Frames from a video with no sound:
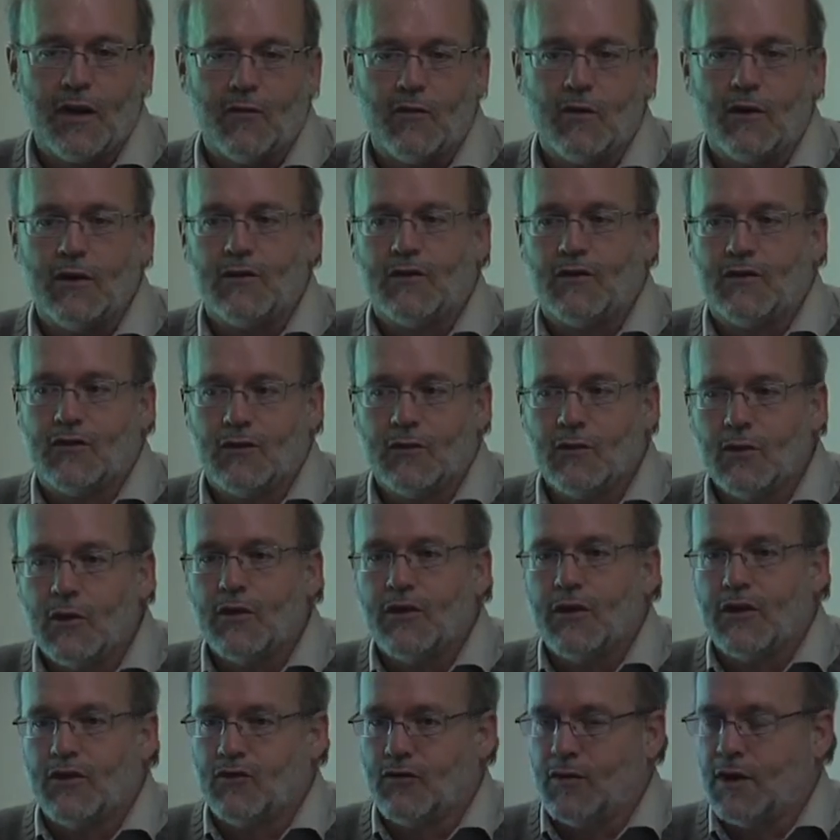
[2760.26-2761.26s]
every school
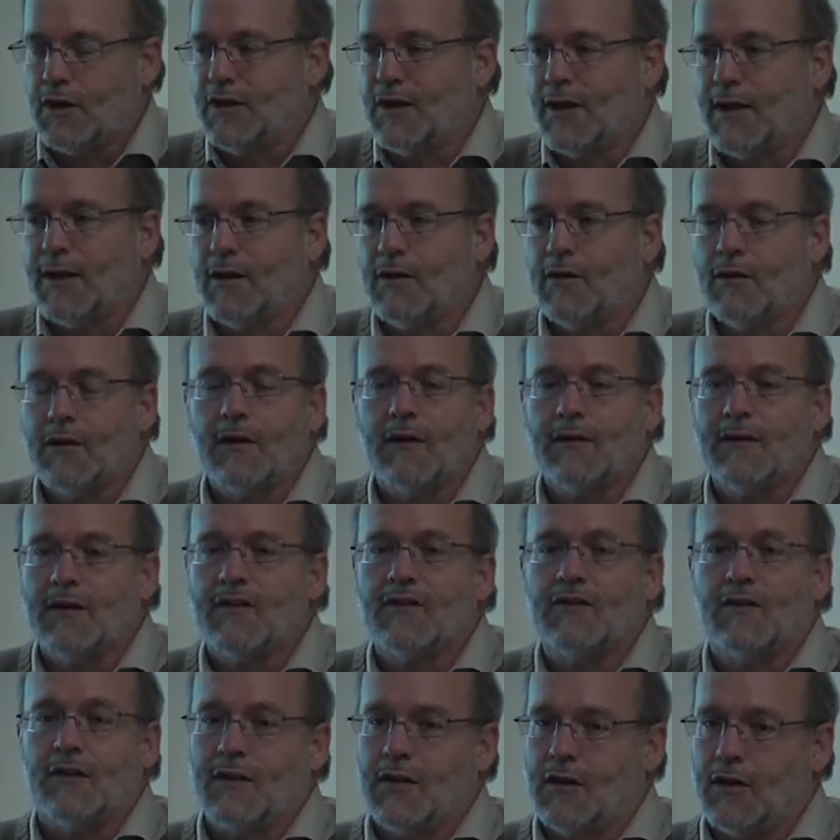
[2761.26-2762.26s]
district take a look at
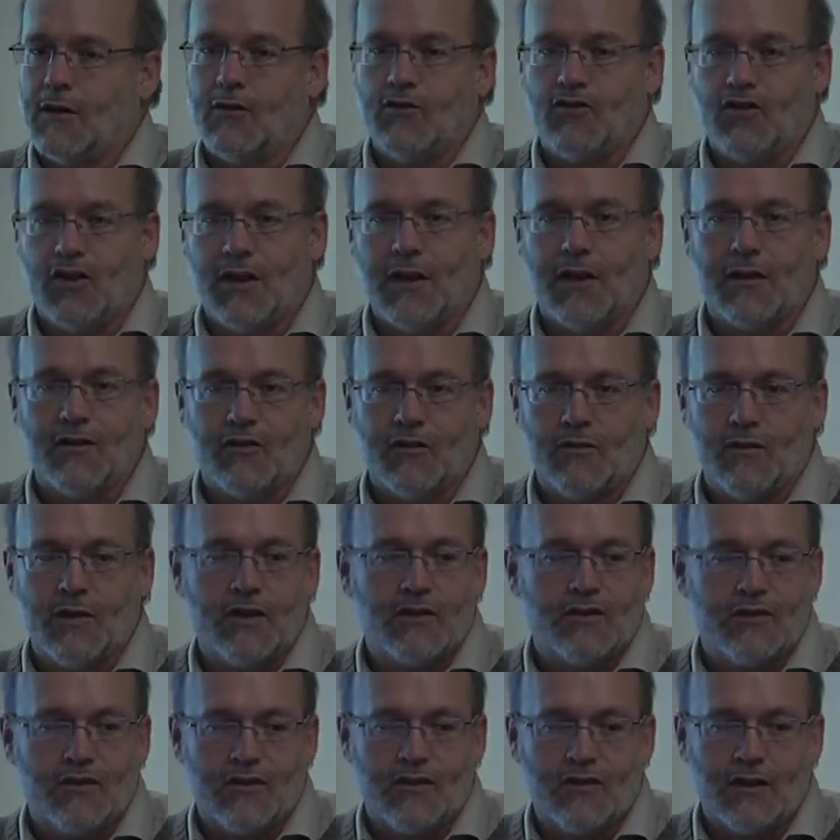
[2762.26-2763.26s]
this on the energy
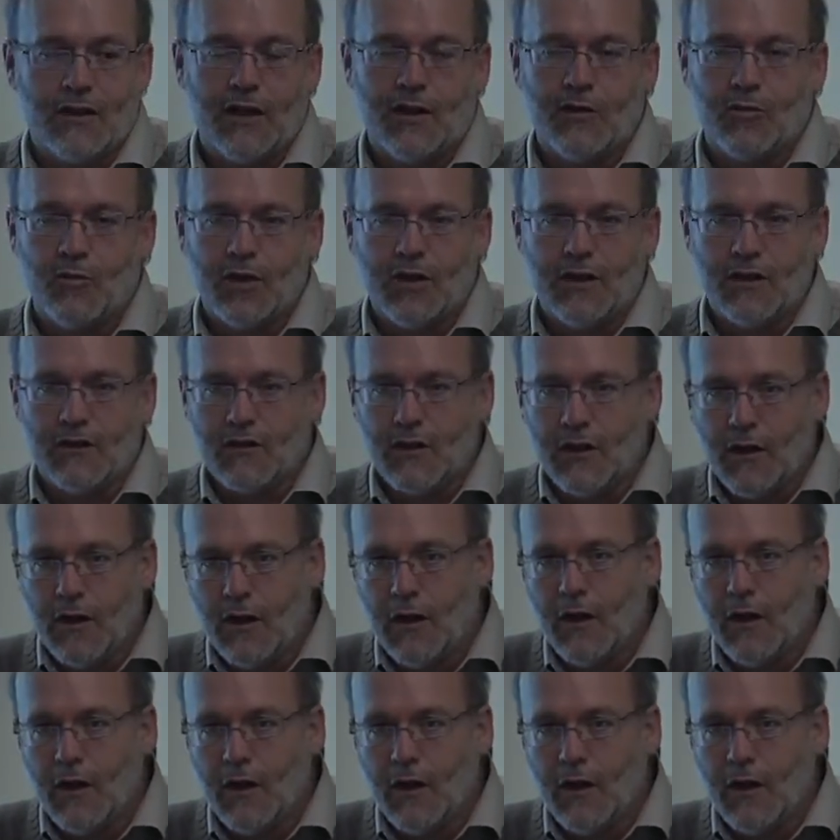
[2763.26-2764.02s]
conservation side, because